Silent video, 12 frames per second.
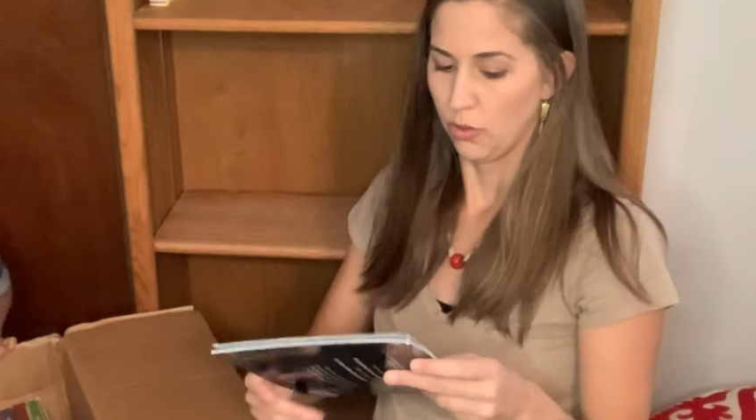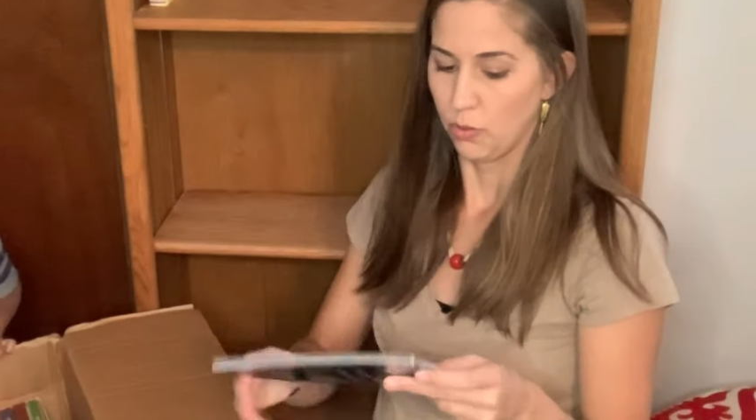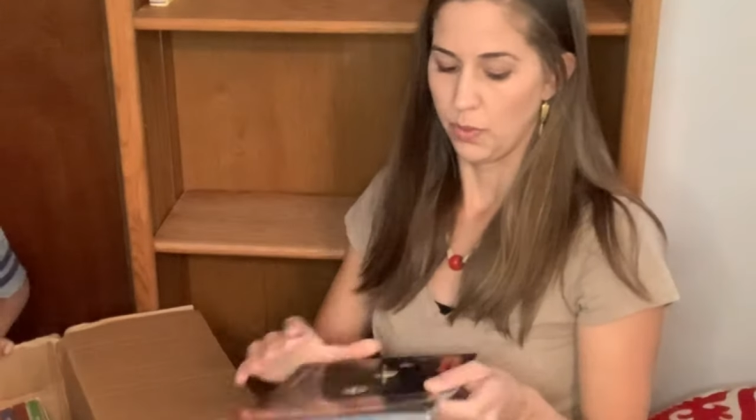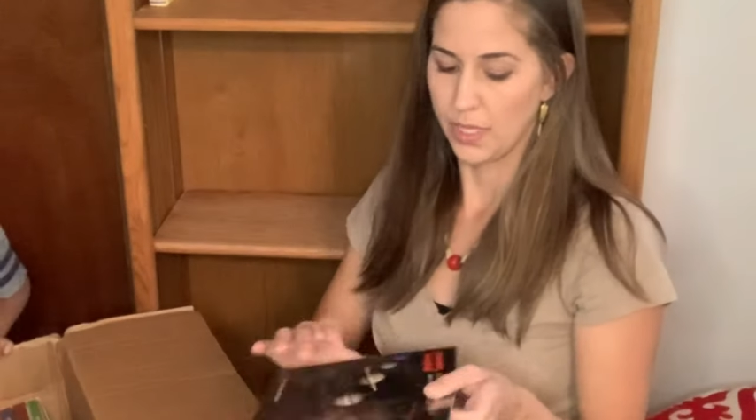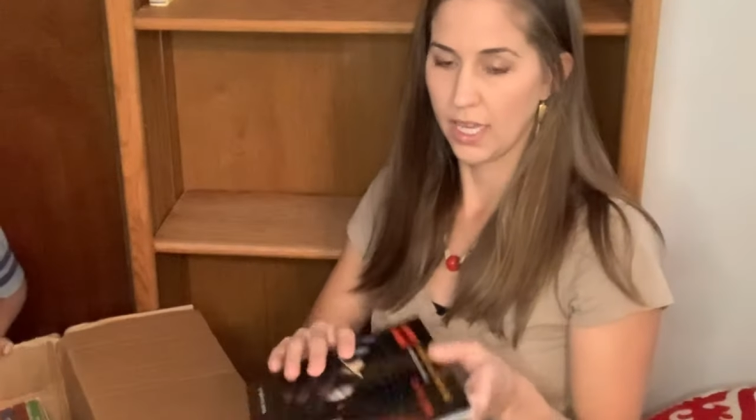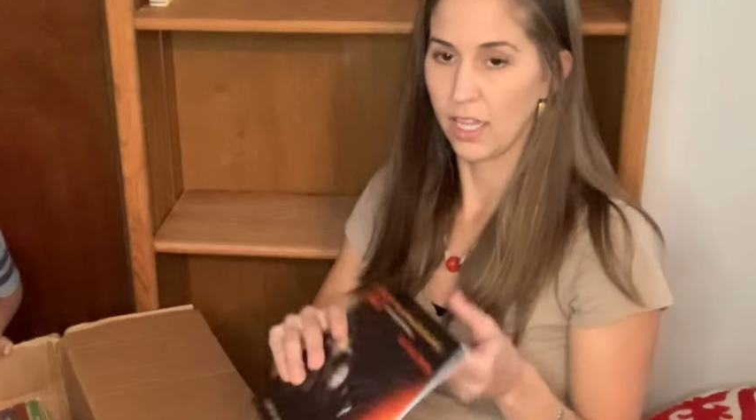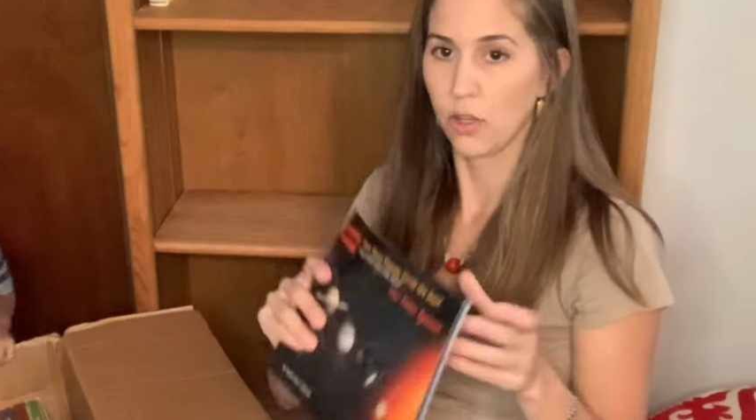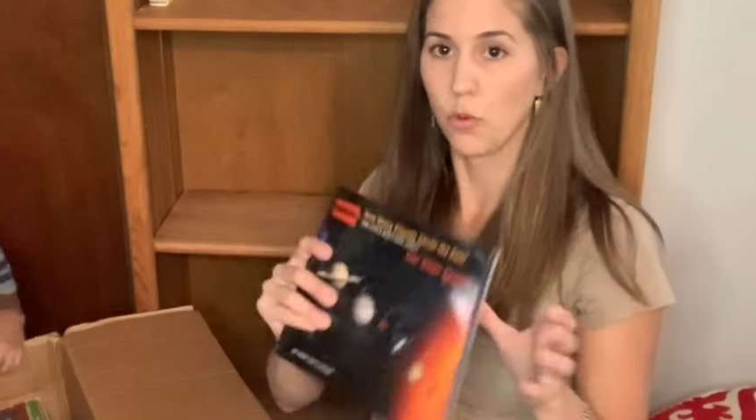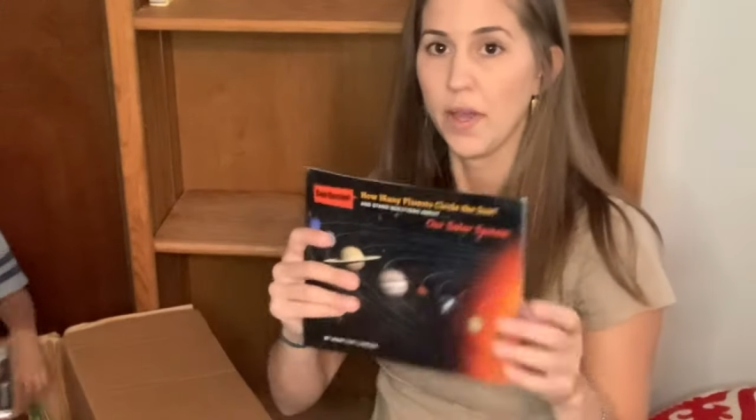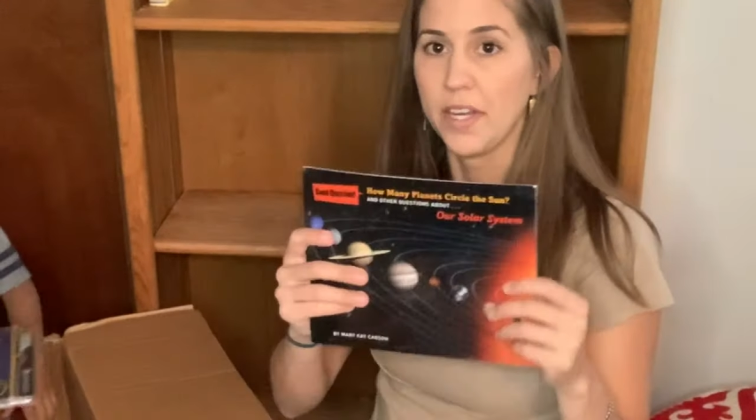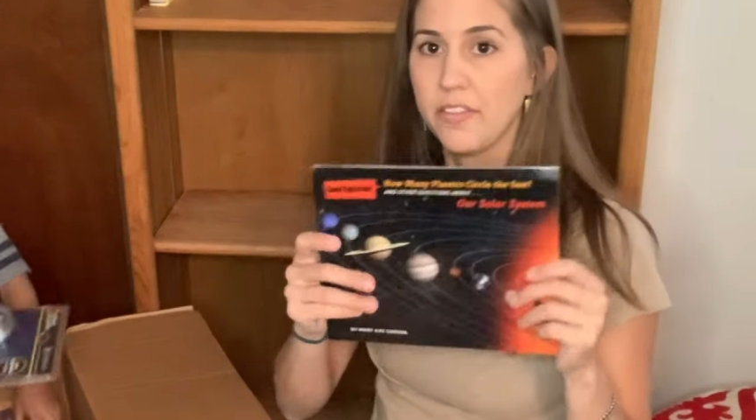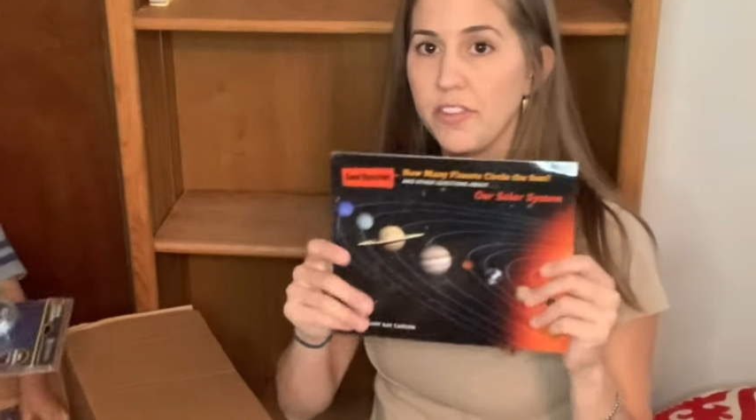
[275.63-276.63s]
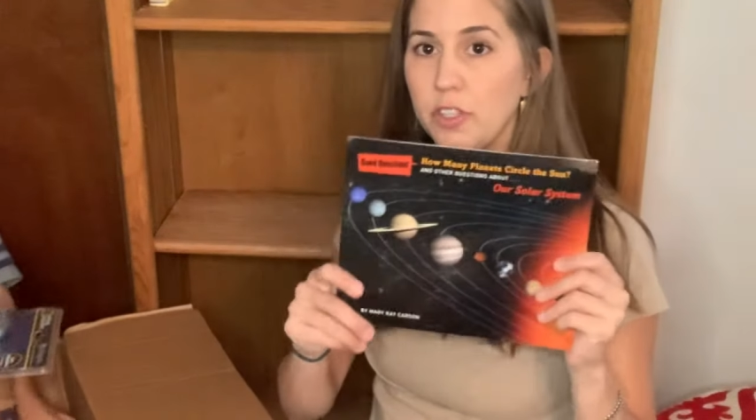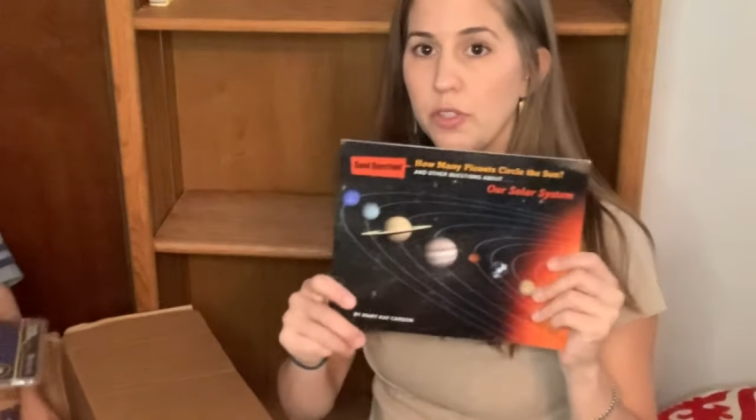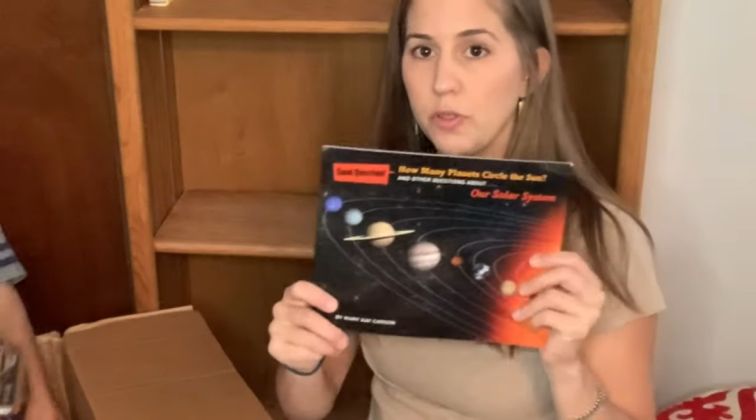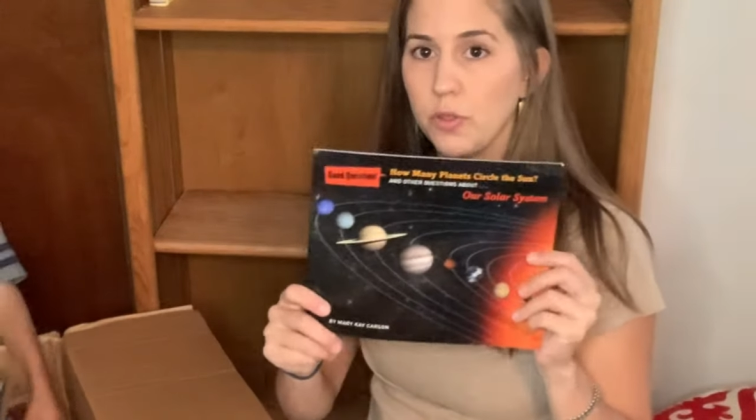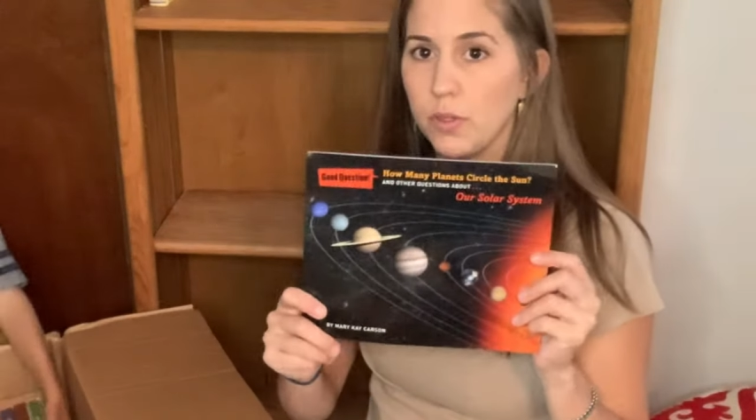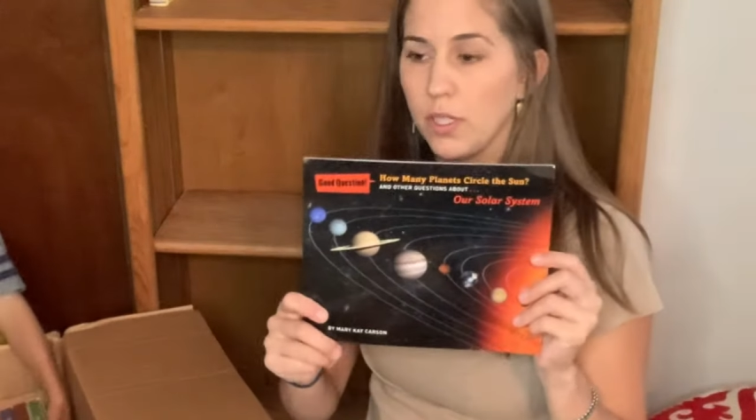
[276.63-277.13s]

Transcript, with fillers: We got quite a few